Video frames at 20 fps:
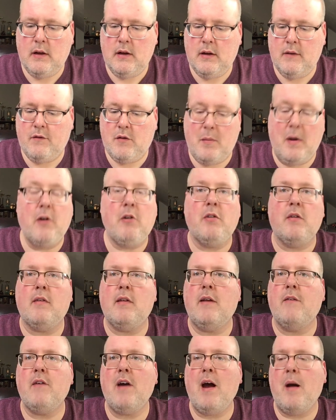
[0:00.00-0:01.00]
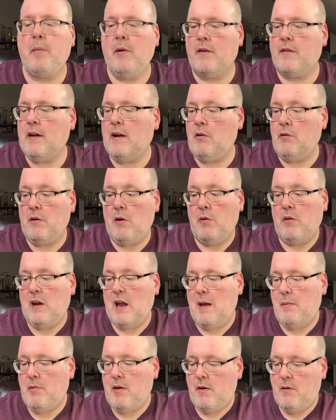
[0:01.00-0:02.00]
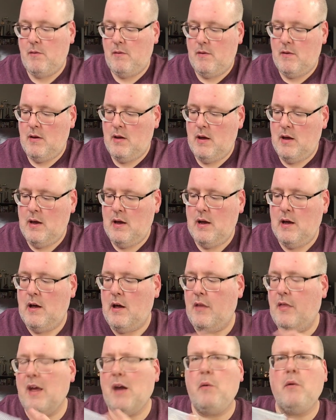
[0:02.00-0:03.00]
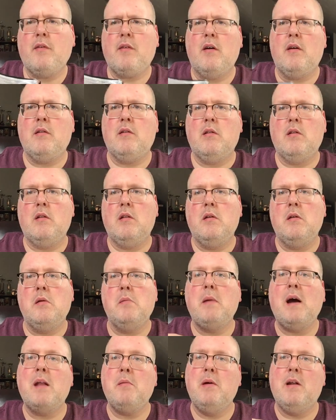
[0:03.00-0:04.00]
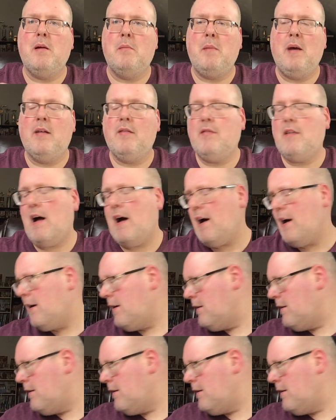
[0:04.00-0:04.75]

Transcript: from Under the Sea Fabrics. I don't know the name though. I think it might have been a mist dye.